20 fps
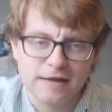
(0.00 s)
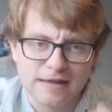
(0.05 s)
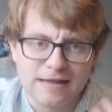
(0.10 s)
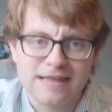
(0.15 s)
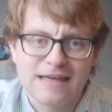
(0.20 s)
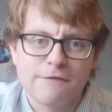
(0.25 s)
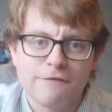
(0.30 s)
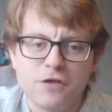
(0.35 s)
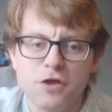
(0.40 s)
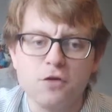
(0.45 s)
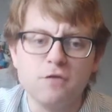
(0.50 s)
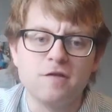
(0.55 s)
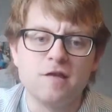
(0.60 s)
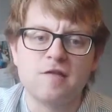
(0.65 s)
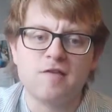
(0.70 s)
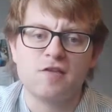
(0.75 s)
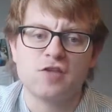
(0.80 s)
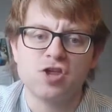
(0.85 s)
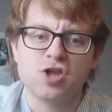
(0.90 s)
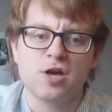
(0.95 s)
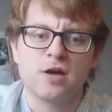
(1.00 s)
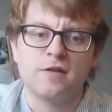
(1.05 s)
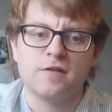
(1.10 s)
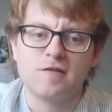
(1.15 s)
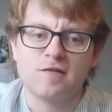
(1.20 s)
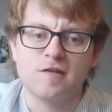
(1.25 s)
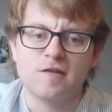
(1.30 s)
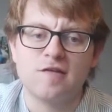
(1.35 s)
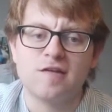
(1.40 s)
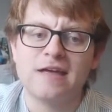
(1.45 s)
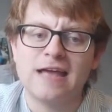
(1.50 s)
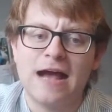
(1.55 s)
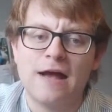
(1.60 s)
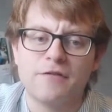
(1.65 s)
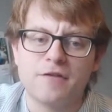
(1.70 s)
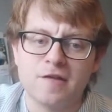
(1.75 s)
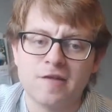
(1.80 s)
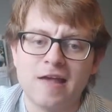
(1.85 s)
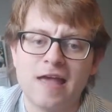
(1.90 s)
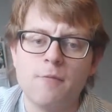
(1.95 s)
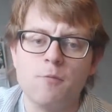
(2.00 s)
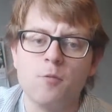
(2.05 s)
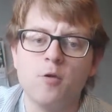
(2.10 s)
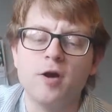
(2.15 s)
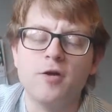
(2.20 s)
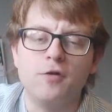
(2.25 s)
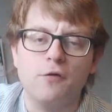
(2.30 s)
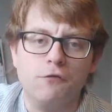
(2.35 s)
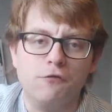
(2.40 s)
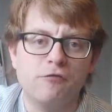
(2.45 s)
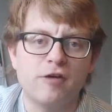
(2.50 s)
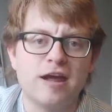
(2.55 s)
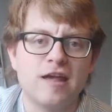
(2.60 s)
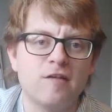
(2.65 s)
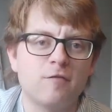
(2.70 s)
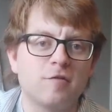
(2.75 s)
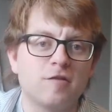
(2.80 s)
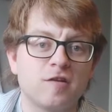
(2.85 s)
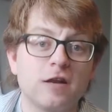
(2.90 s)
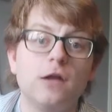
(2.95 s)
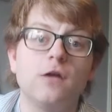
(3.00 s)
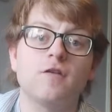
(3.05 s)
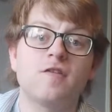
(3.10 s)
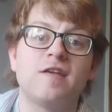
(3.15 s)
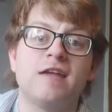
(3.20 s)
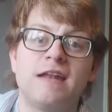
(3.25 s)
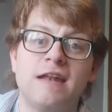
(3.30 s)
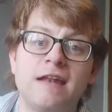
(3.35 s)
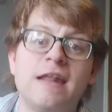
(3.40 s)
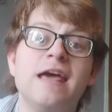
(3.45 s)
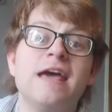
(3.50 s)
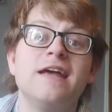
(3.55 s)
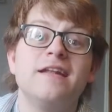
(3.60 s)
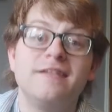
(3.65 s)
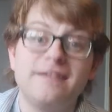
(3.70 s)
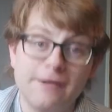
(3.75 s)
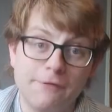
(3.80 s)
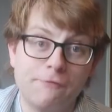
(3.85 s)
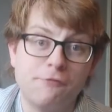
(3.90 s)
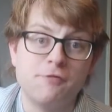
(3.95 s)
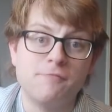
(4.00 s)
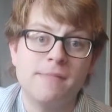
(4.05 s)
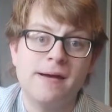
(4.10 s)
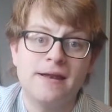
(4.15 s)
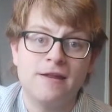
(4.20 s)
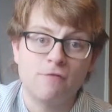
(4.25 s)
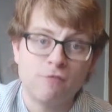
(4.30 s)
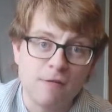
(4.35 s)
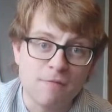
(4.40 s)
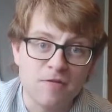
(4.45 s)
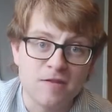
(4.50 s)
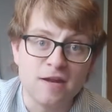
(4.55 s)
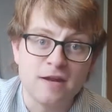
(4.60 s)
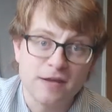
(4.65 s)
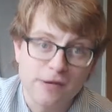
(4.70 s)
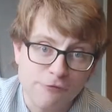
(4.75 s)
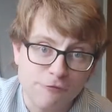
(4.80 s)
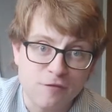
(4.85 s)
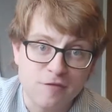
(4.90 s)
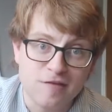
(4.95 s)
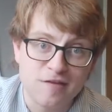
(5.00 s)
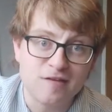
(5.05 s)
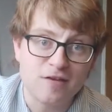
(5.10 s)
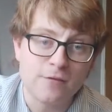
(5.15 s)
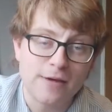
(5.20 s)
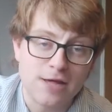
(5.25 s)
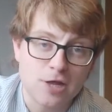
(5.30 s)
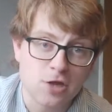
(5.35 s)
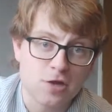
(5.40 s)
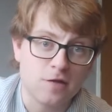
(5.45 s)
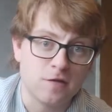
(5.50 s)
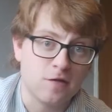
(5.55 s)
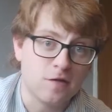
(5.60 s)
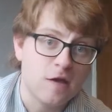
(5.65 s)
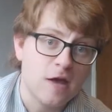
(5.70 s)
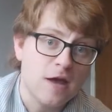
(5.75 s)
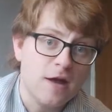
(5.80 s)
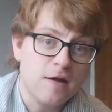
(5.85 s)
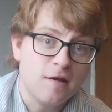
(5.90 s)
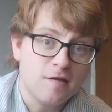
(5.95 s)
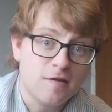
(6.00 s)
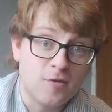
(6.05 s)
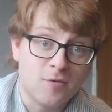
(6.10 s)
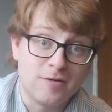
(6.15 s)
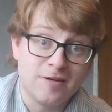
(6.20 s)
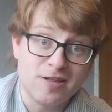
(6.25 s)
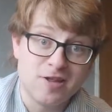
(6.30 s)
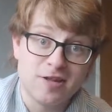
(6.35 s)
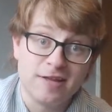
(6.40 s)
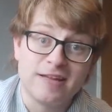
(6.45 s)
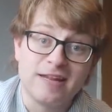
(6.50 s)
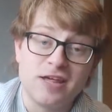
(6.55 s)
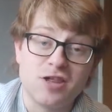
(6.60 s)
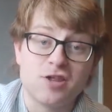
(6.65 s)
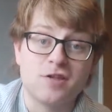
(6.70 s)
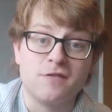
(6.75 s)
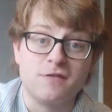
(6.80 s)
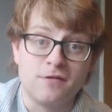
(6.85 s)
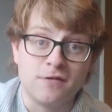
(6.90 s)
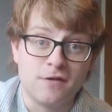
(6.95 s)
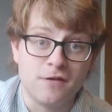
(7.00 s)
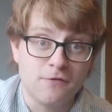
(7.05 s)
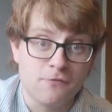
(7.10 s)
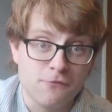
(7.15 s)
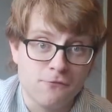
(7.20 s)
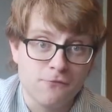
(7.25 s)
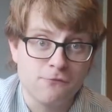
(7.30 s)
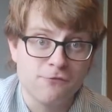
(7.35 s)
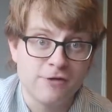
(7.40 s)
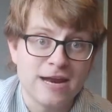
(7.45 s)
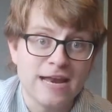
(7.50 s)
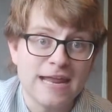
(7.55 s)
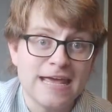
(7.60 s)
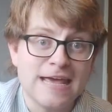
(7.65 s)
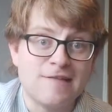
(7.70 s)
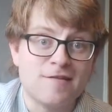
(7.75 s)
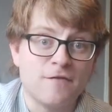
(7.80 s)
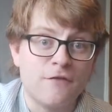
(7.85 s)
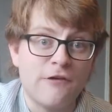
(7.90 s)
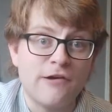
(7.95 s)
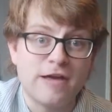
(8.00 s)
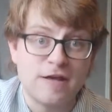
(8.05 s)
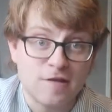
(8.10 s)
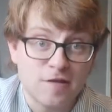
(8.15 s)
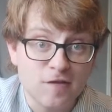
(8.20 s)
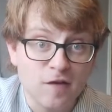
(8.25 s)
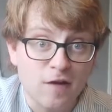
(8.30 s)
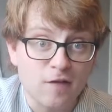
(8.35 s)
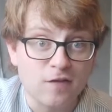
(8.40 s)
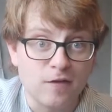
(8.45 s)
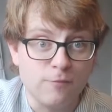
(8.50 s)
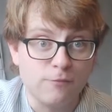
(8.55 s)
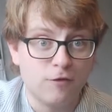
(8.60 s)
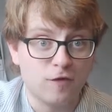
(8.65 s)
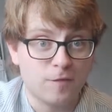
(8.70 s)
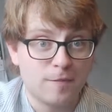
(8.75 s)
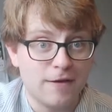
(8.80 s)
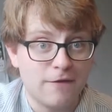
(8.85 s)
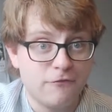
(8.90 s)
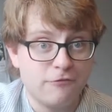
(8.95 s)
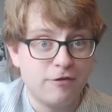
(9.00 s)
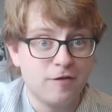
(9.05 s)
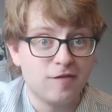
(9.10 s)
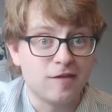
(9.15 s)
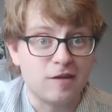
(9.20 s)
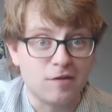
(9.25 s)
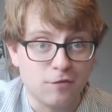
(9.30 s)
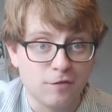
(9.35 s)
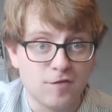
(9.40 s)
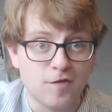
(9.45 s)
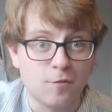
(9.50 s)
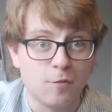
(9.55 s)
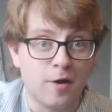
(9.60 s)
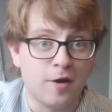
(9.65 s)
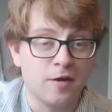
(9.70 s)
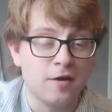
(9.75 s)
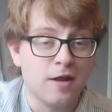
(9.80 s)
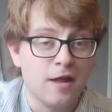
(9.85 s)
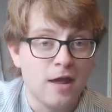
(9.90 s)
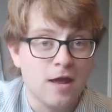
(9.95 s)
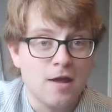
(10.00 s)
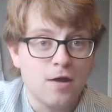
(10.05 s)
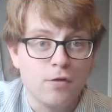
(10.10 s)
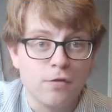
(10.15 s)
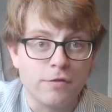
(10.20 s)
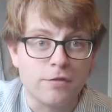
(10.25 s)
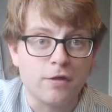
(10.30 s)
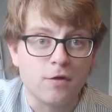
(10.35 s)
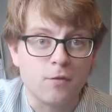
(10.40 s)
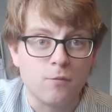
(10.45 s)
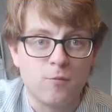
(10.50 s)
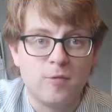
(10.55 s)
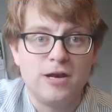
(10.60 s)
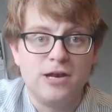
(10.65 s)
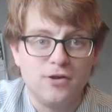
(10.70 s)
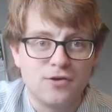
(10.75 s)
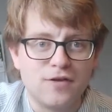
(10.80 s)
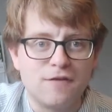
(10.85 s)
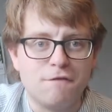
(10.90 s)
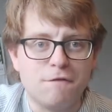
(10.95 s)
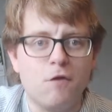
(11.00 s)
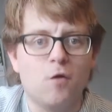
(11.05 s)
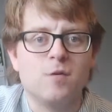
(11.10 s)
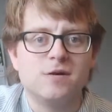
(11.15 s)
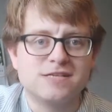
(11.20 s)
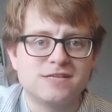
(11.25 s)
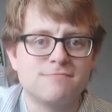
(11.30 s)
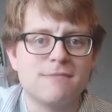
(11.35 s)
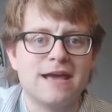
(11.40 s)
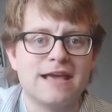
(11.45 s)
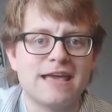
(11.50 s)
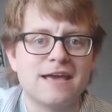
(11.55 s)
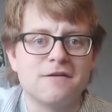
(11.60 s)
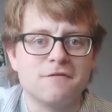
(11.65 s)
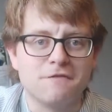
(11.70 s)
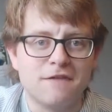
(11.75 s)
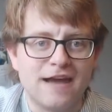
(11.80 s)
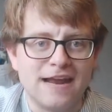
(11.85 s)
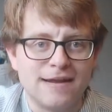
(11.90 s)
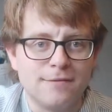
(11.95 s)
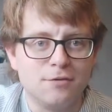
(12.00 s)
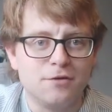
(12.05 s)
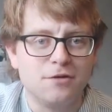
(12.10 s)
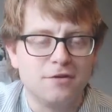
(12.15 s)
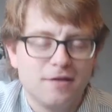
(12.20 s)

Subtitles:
give users the chance to see how the same word or phrase was glossed in different manuscripts and in different situations. So a digital edition really is a very exciting prospect for us, and it's also one that we're looking forward to making available